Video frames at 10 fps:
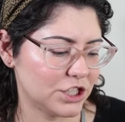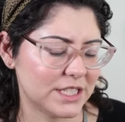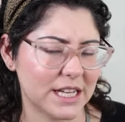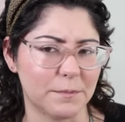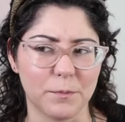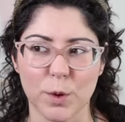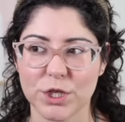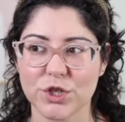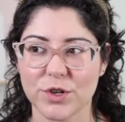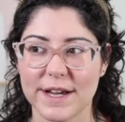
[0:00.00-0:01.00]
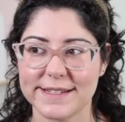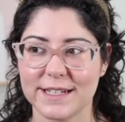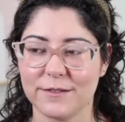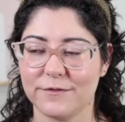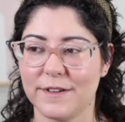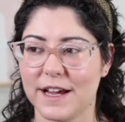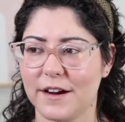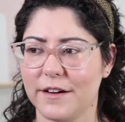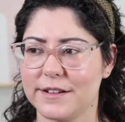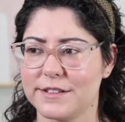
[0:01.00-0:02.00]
you say the moisturizing in Fair